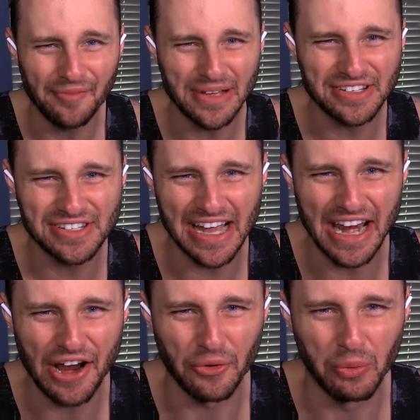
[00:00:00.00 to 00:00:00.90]
I've been
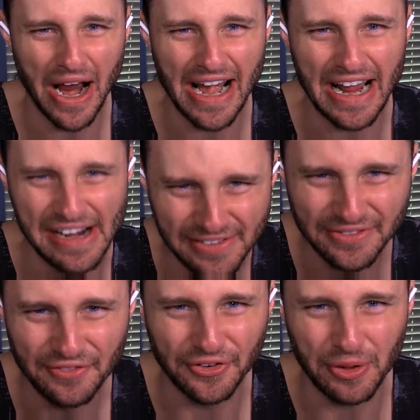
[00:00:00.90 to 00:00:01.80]
sitting here waiting
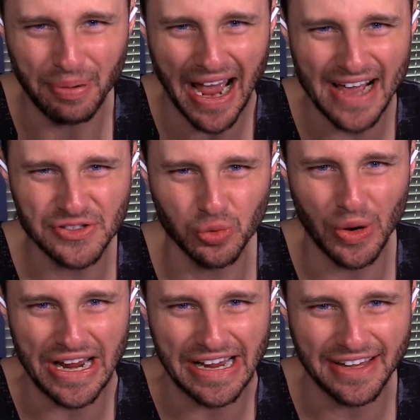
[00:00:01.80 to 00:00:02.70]
for the past
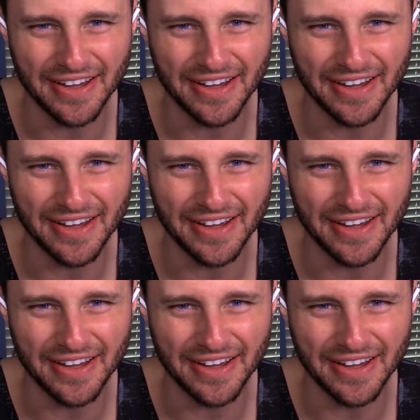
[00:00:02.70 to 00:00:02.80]
week